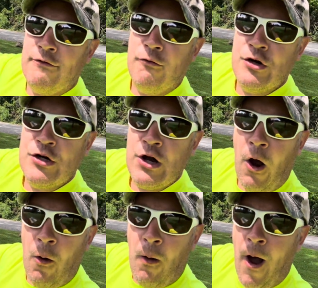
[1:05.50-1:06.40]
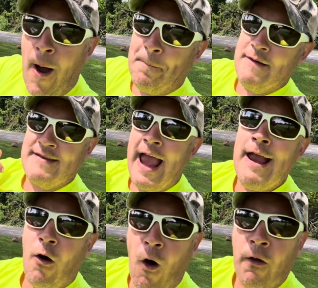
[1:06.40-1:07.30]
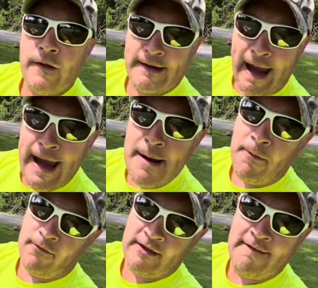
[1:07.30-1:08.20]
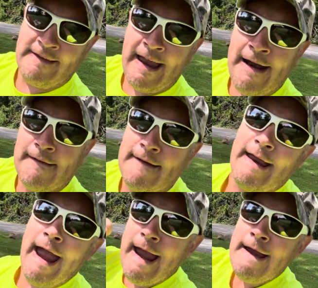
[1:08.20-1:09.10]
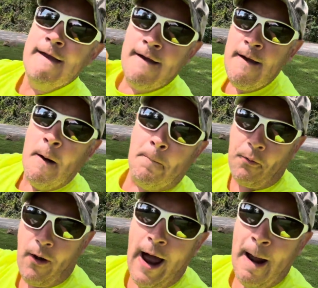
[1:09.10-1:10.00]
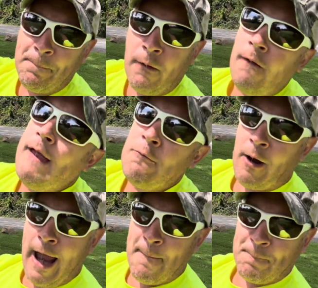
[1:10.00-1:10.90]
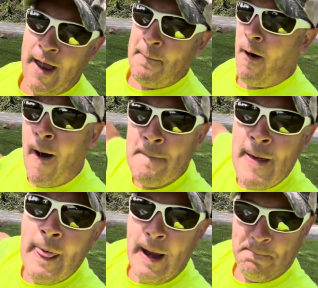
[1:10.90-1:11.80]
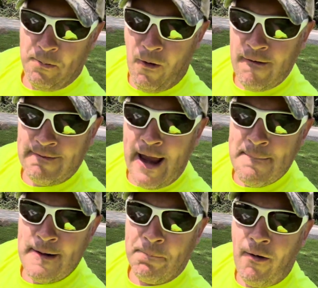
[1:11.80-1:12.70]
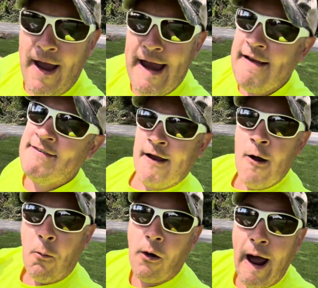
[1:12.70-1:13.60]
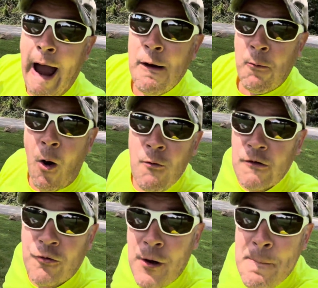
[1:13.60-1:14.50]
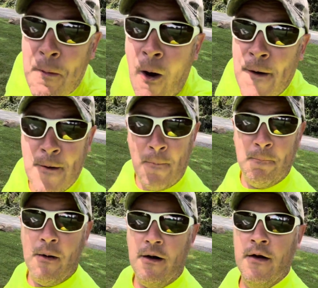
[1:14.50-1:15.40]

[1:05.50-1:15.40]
who show up and take all the cables at the end of the day, properly wrap them up, and put them in a place where I won't trip on them.